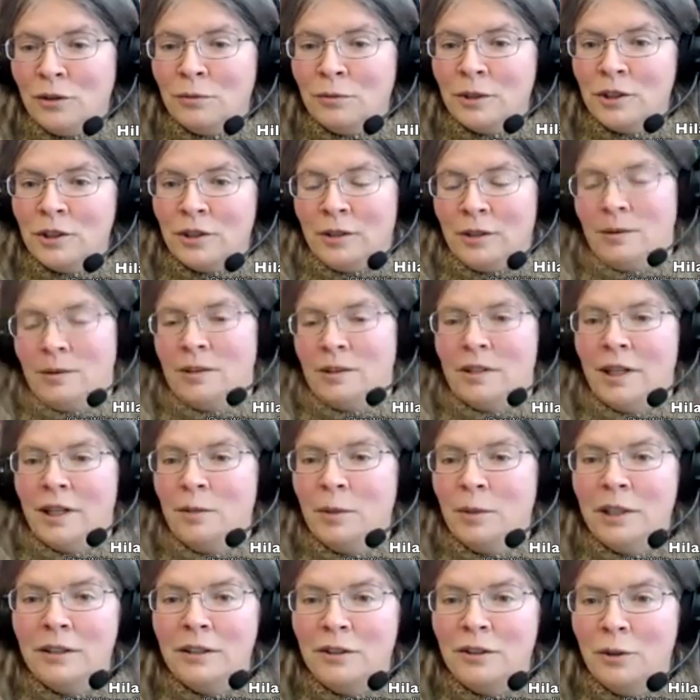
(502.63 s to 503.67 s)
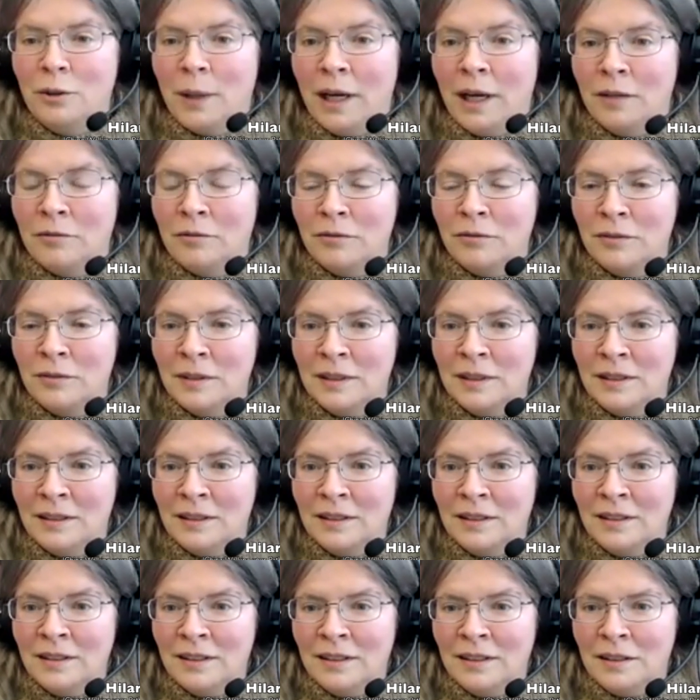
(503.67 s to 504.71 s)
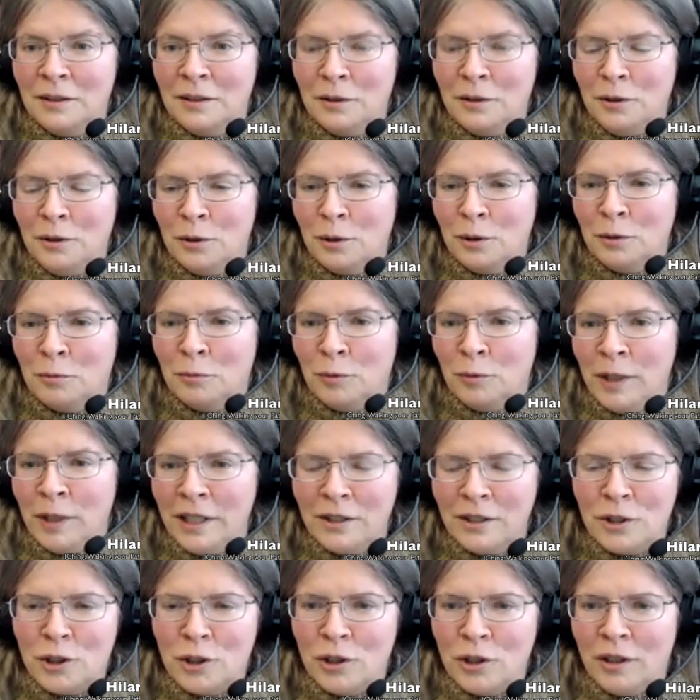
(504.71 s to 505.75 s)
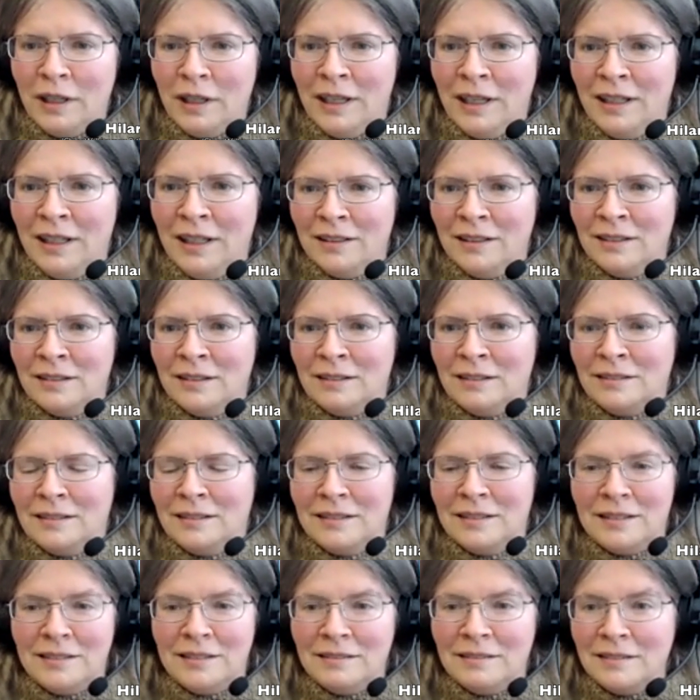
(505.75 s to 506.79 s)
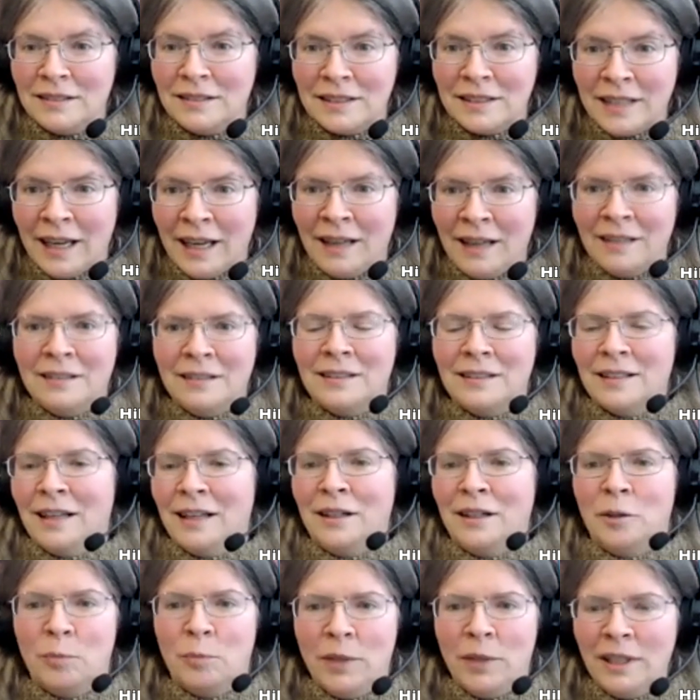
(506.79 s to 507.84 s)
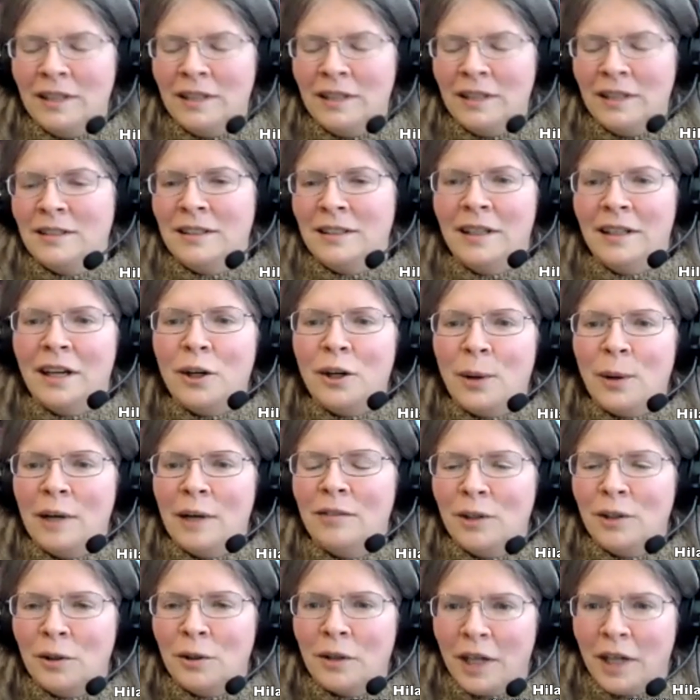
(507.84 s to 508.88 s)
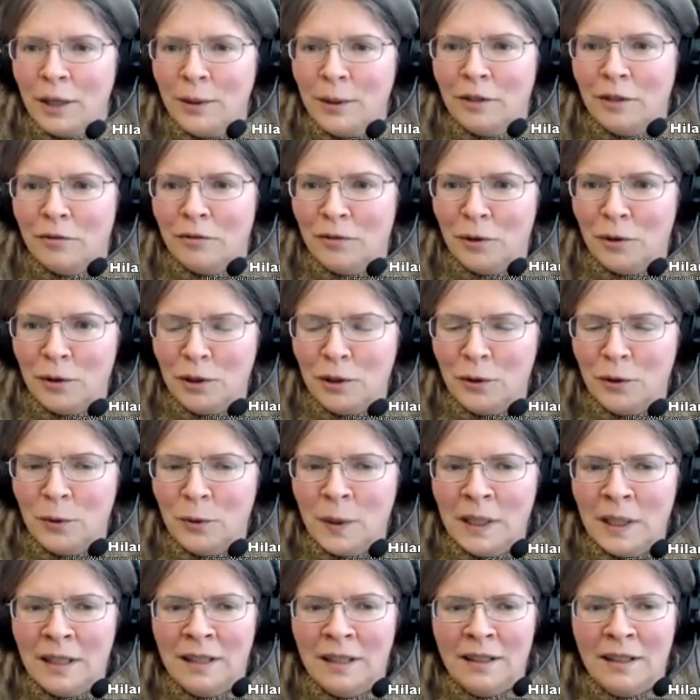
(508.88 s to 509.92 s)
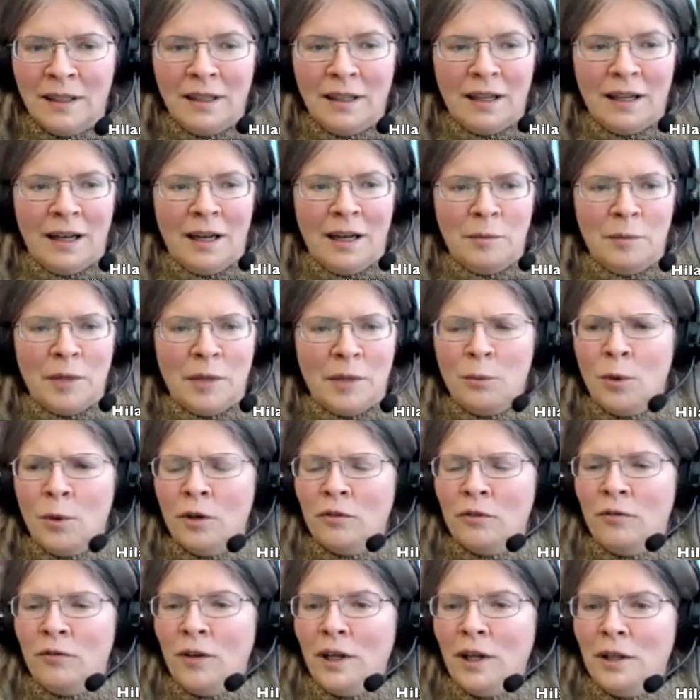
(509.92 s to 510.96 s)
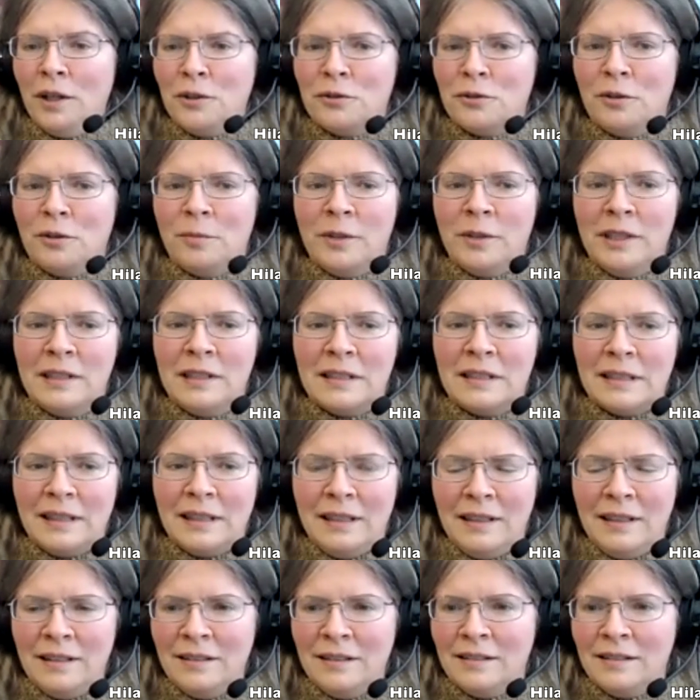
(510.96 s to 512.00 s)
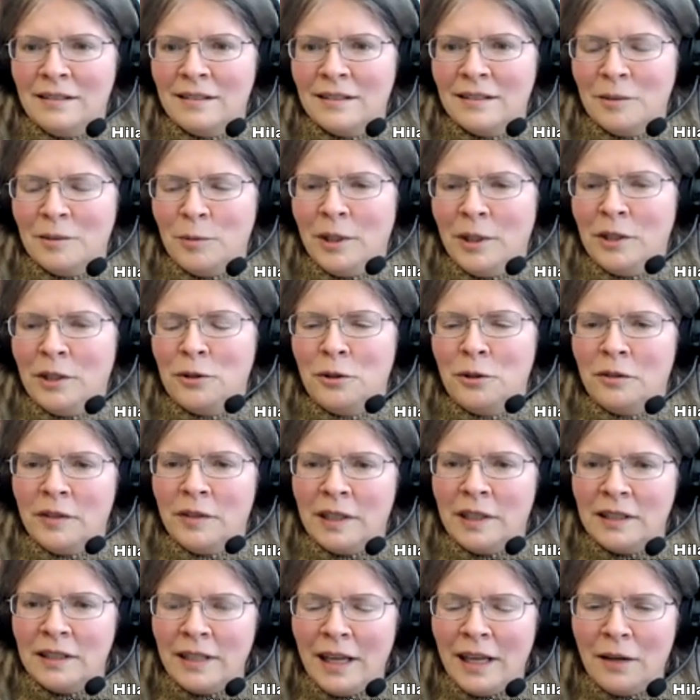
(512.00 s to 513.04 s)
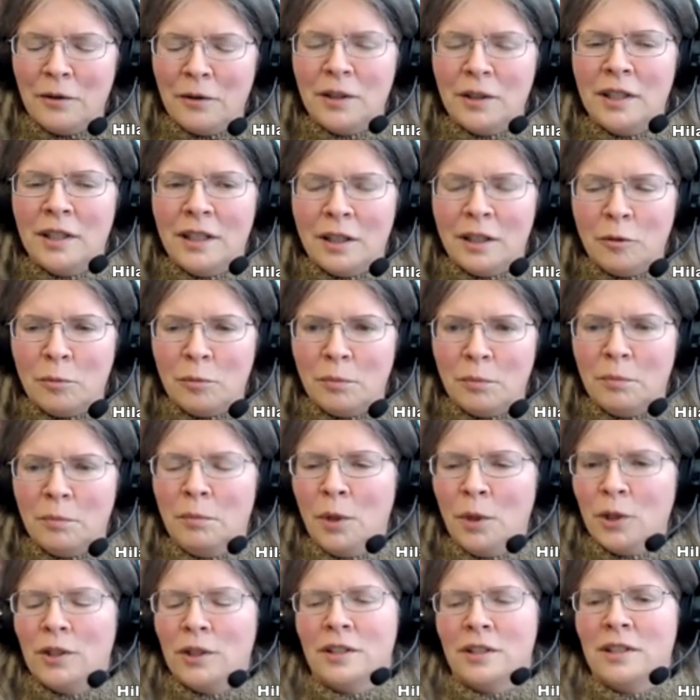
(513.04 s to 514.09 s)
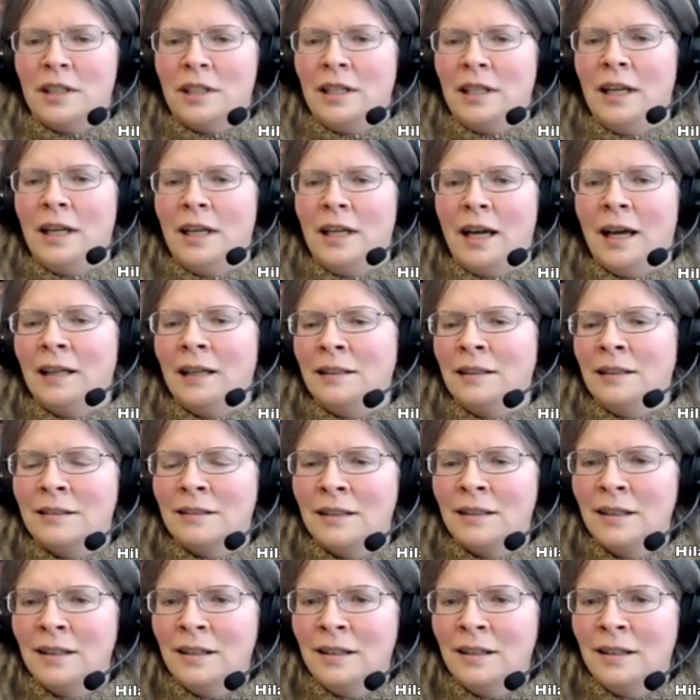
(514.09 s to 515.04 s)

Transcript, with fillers: which i would say means you have you're rich in talent and ability, and you have a lot going for you. Um, and what follows from this is the picture of integrity and modesty and